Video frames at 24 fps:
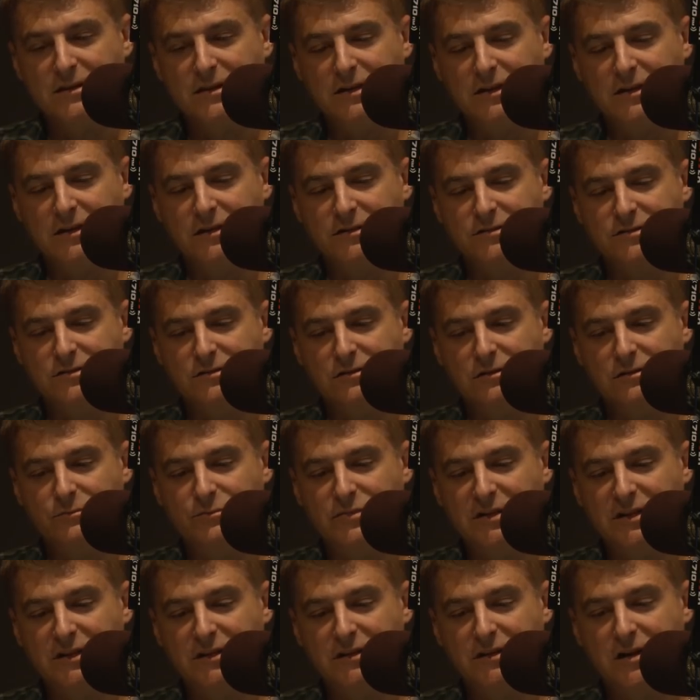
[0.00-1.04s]
is going to
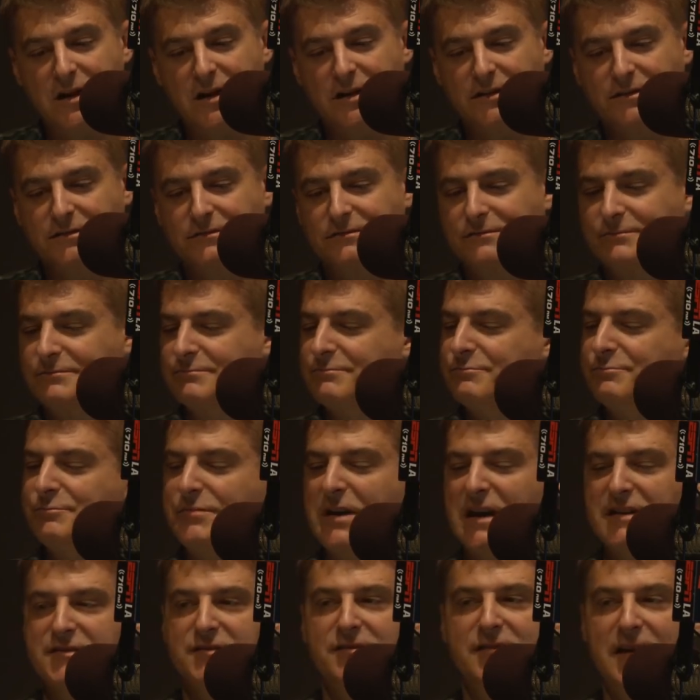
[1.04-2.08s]
be on
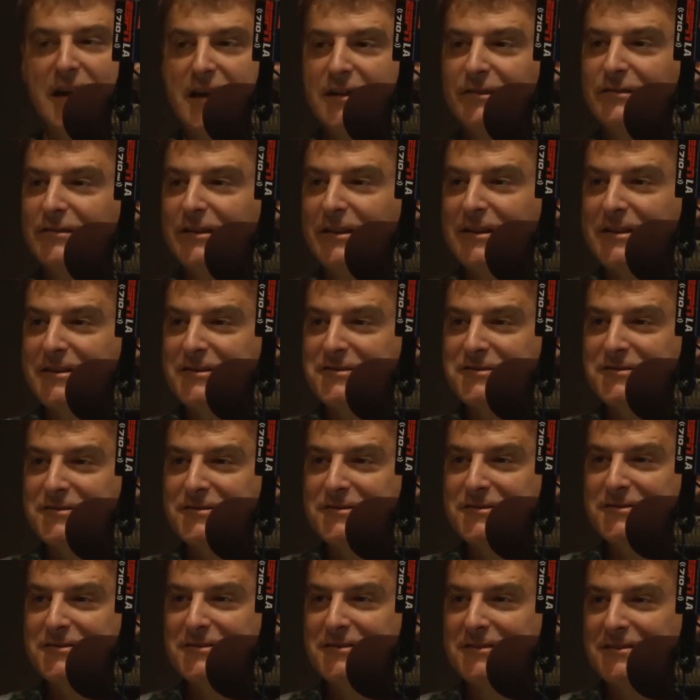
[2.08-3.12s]
best 10
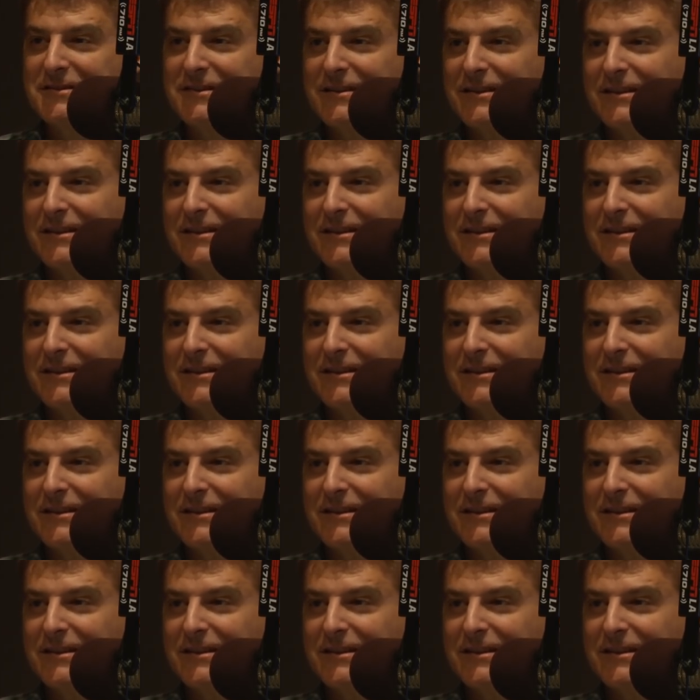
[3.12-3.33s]
lists.